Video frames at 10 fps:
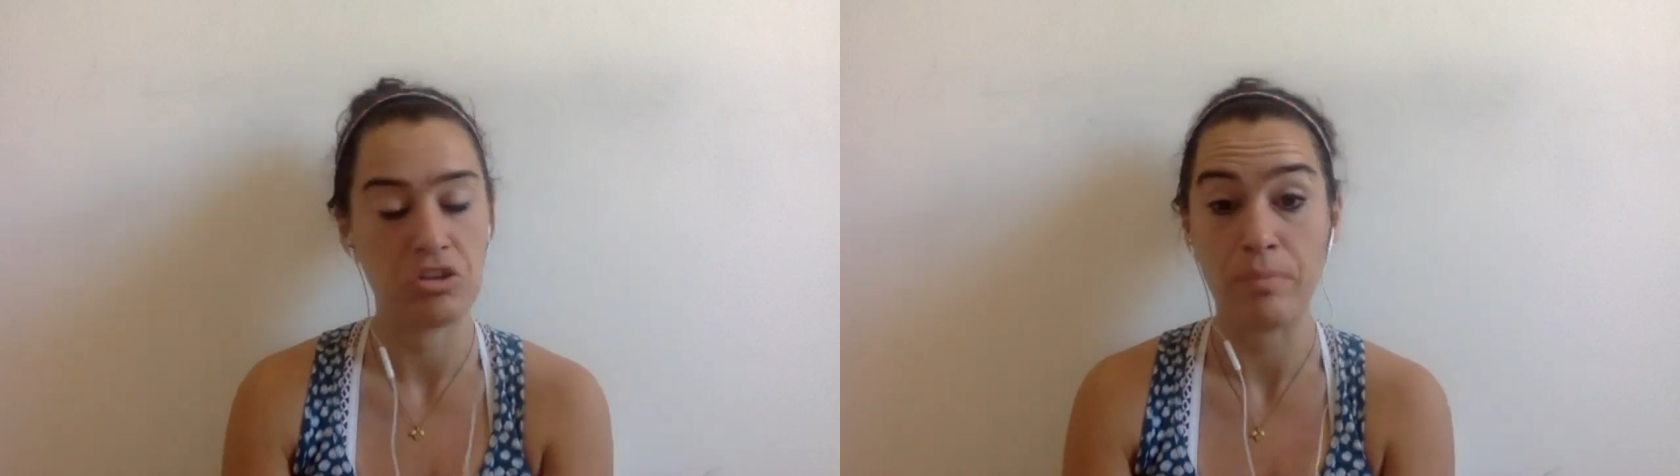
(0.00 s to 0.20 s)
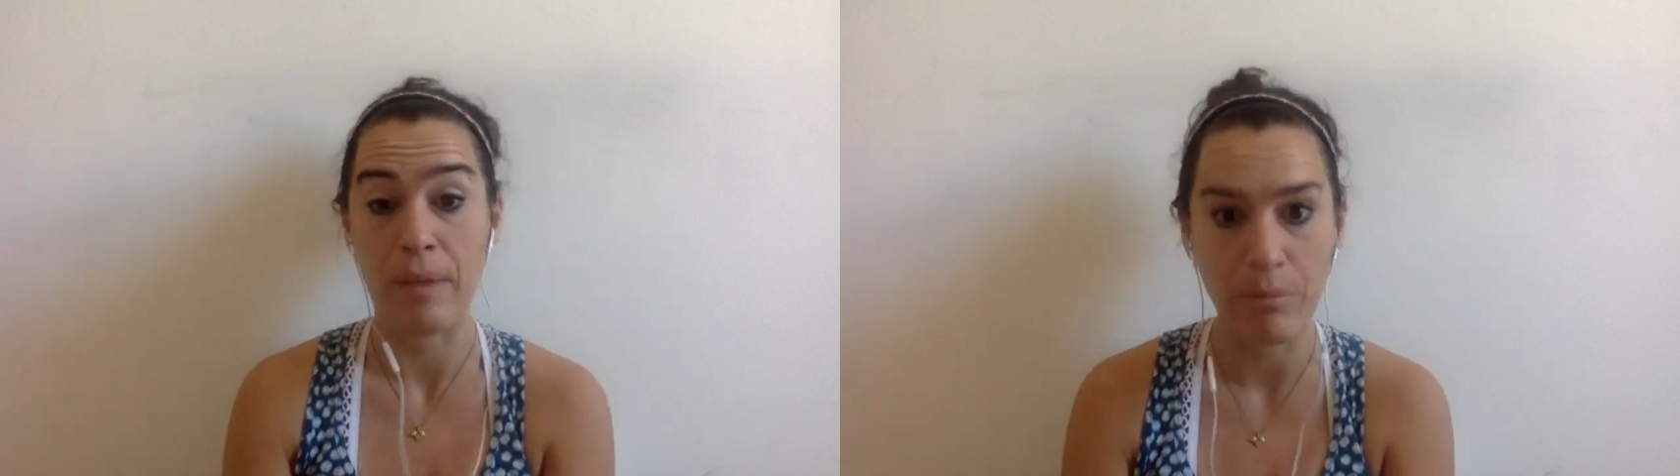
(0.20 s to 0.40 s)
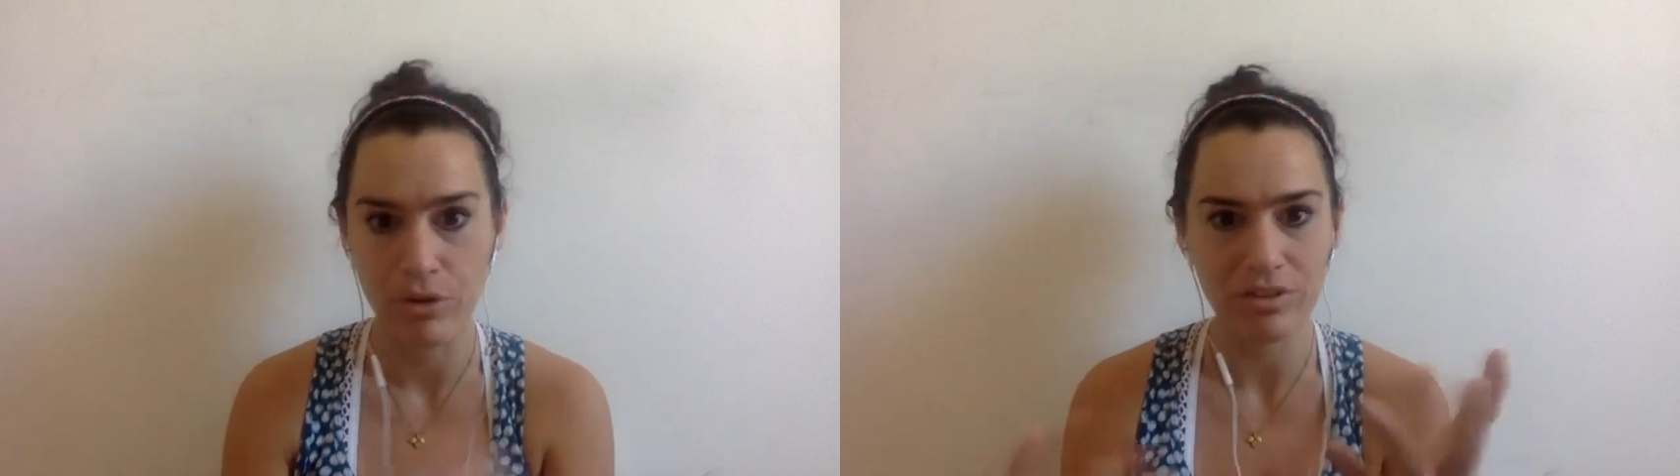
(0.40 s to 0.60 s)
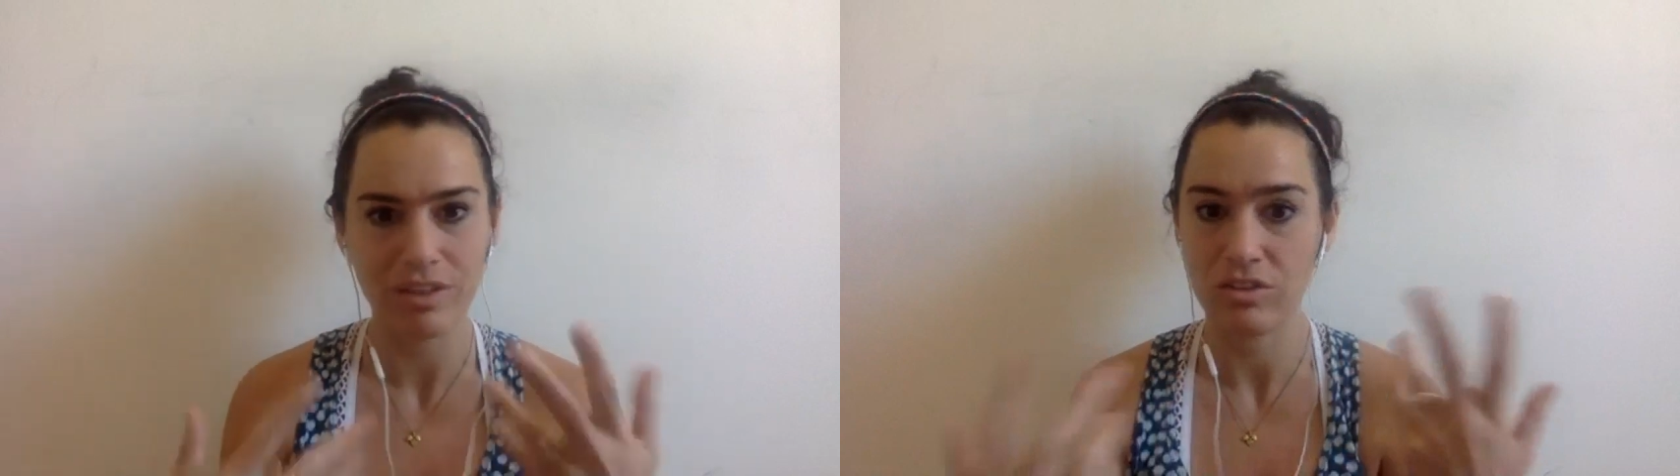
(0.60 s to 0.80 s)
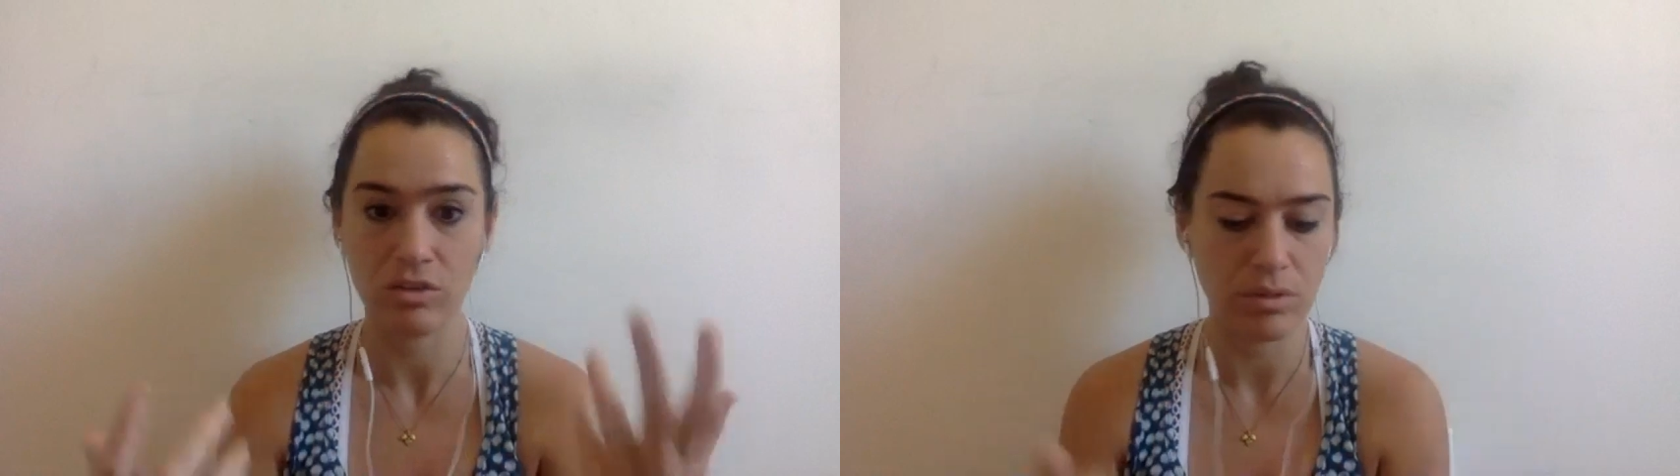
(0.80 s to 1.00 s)

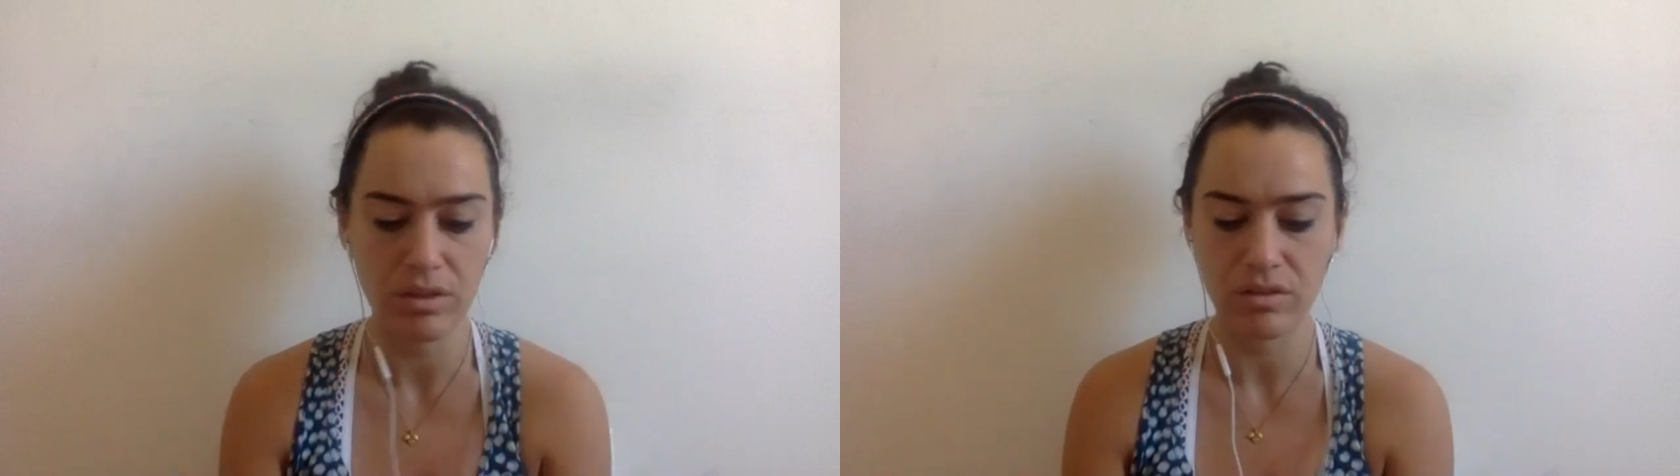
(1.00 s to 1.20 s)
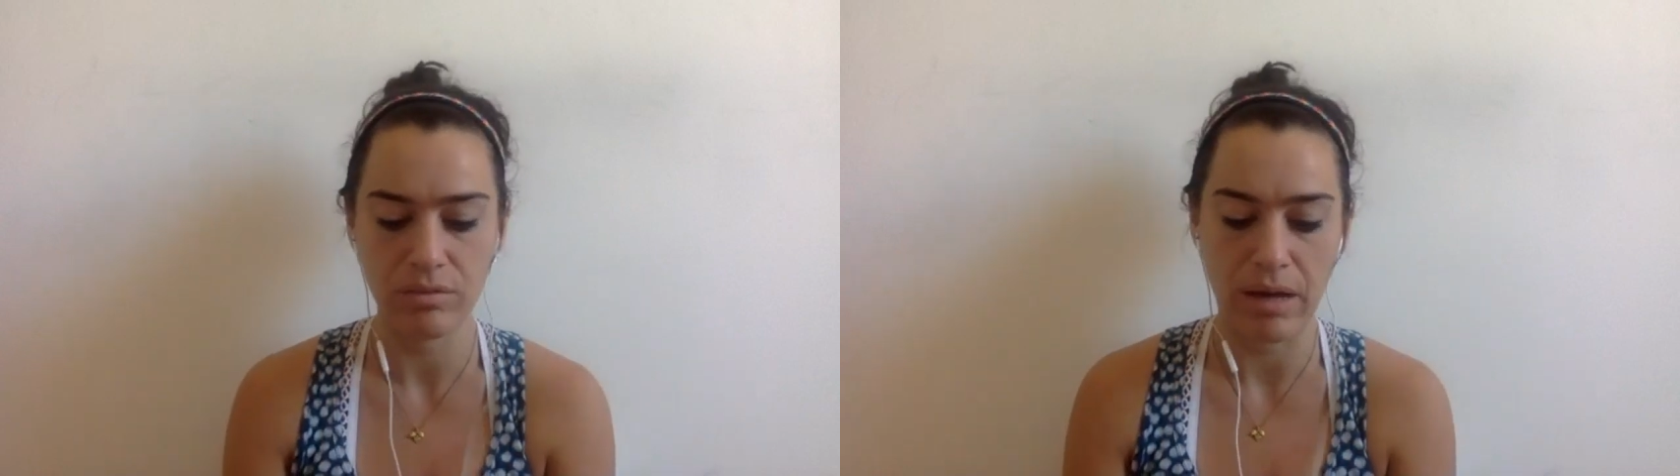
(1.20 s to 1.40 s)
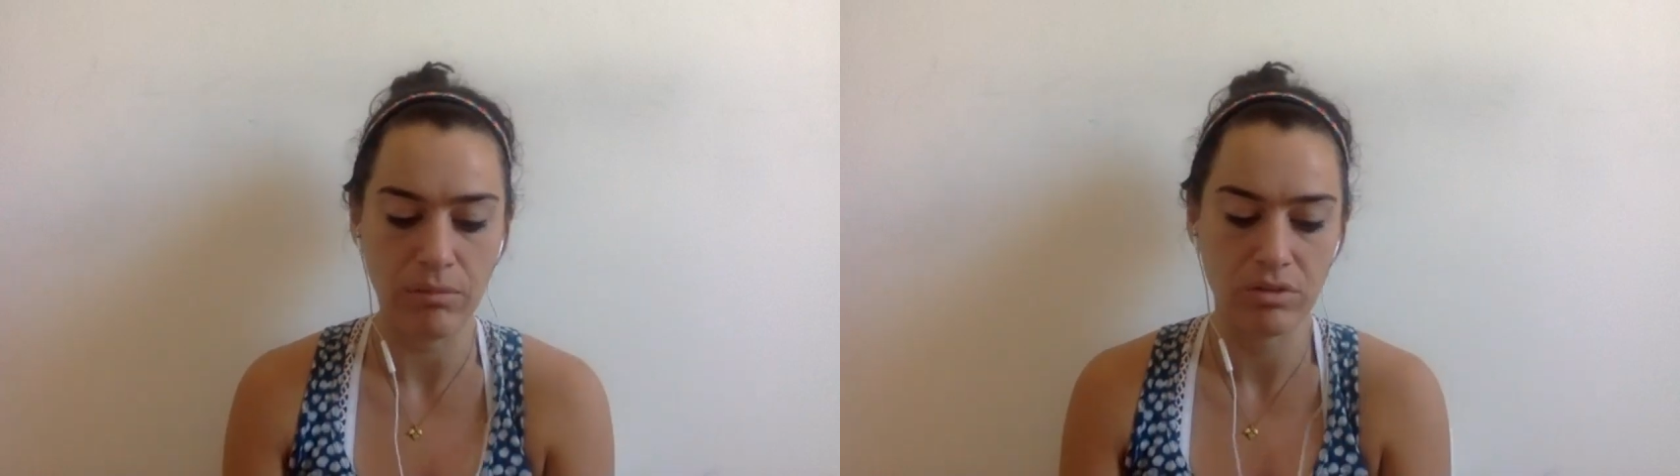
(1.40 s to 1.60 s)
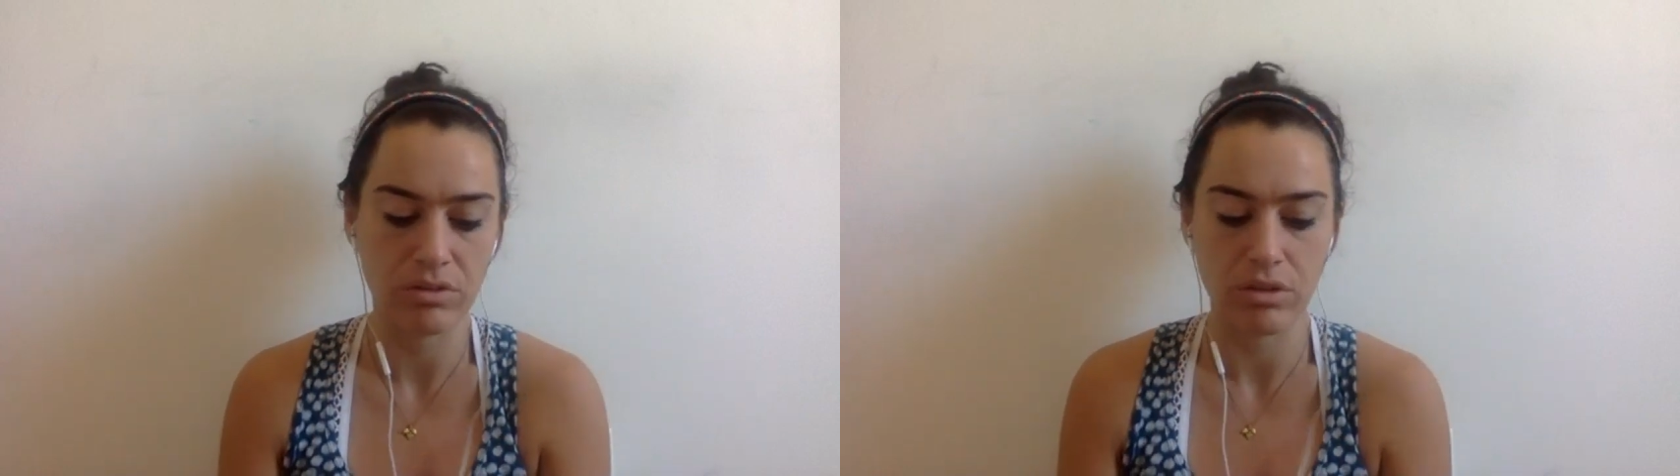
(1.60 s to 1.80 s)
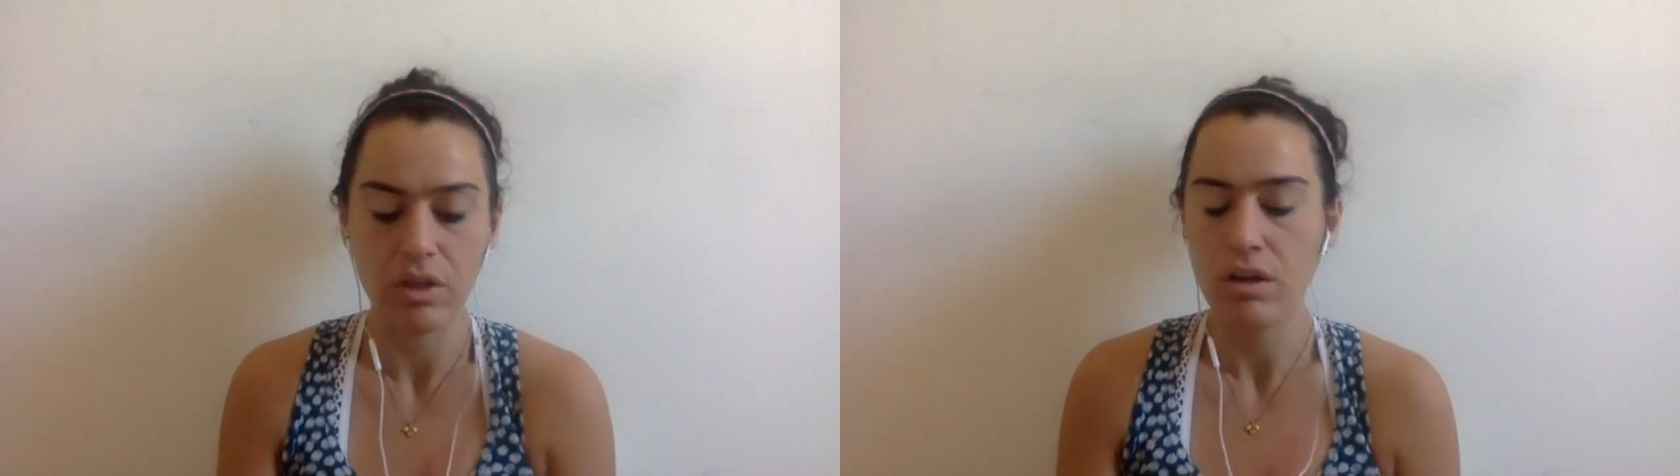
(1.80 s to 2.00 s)
us humans, mammals are